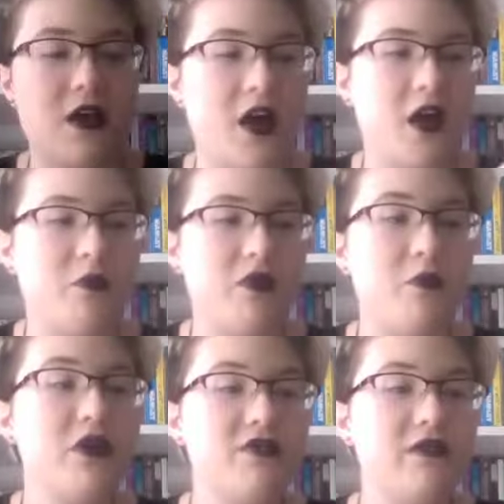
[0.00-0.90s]
The
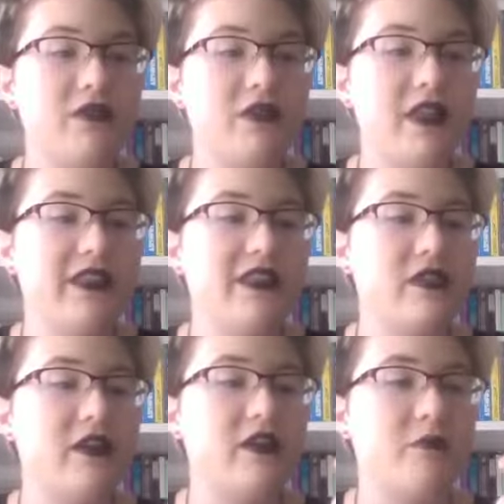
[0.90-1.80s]
Book of
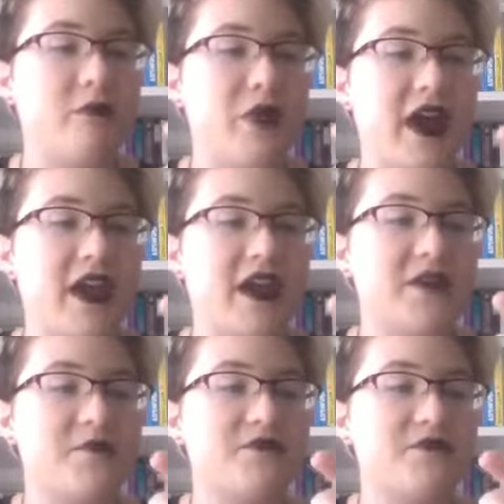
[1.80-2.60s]
Lilith by